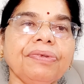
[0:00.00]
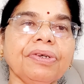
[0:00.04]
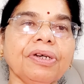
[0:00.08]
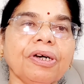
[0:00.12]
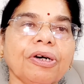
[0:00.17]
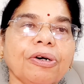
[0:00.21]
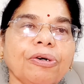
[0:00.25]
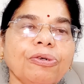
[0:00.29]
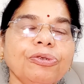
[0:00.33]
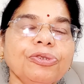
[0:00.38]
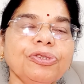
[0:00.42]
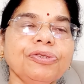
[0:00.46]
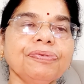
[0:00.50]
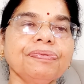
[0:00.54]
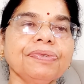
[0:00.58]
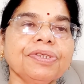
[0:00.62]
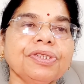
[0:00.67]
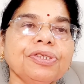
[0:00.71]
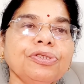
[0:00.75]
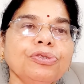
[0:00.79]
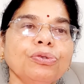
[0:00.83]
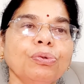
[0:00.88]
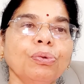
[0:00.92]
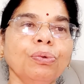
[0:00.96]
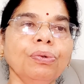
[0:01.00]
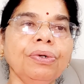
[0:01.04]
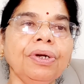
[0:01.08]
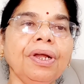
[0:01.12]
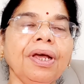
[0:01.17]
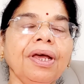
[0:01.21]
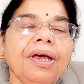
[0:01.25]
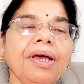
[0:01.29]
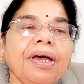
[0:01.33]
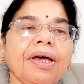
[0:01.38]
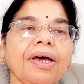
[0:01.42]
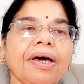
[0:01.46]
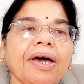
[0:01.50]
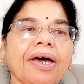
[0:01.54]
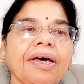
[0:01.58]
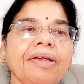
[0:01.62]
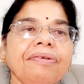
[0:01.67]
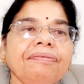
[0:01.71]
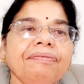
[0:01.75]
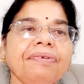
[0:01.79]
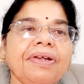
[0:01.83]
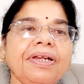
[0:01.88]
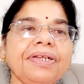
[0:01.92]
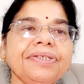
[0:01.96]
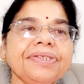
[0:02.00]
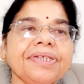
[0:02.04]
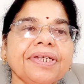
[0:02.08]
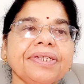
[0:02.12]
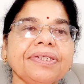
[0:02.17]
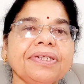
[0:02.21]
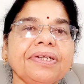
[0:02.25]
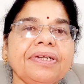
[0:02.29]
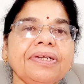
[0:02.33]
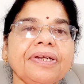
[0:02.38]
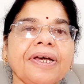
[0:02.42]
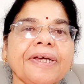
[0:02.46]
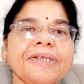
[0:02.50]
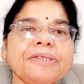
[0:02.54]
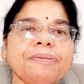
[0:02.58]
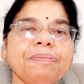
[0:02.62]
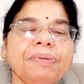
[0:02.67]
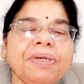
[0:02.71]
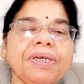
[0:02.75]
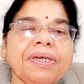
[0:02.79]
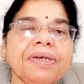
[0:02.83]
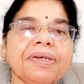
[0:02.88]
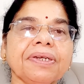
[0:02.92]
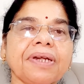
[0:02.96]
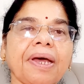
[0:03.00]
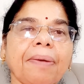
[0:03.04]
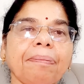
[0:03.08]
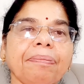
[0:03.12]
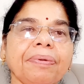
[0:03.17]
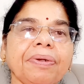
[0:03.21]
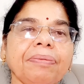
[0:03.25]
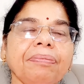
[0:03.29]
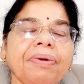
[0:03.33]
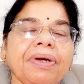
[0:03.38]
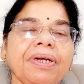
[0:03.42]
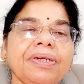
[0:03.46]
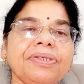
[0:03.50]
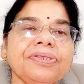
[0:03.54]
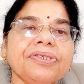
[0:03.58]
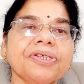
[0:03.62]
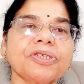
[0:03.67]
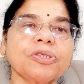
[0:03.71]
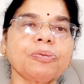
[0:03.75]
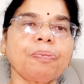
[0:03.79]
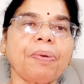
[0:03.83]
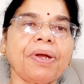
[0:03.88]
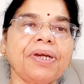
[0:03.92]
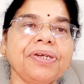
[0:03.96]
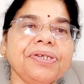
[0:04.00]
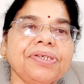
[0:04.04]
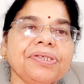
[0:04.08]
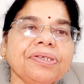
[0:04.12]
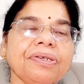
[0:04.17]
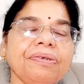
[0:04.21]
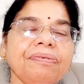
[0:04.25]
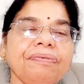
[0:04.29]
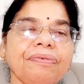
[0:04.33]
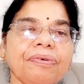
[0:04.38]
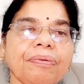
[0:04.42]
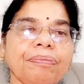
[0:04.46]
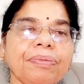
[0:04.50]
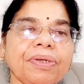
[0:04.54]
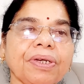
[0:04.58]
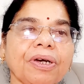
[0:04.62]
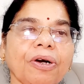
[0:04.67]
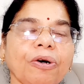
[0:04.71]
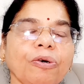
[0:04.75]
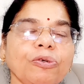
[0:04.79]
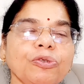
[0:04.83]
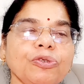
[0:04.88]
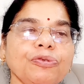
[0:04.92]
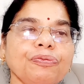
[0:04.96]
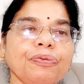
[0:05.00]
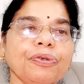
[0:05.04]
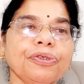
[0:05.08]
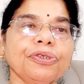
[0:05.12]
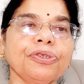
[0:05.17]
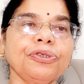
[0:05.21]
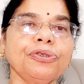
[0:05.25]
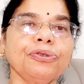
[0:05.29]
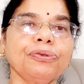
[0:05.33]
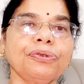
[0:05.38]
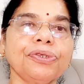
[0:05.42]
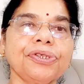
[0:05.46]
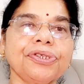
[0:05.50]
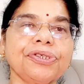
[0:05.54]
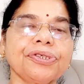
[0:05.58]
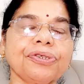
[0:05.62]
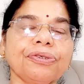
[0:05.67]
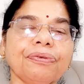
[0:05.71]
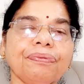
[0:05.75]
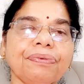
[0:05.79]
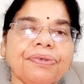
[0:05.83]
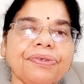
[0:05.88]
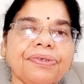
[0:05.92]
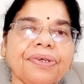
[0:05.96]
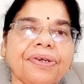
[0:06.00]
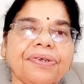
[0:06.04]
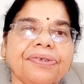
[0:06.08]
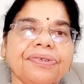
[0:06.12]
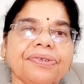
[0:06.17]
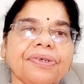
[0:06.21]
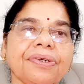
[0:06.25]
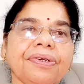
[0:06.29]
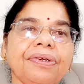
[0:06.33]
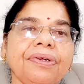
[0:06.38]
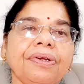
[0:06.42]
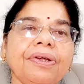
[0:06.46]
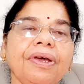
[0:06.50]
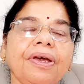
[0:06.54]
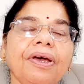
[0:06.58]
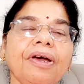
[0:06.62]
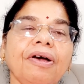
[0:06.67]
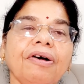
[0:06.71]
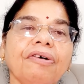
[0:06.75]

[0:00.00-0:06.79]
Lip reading: the House was known and well settled as being reprimand, suspension from the House for the duration of the session,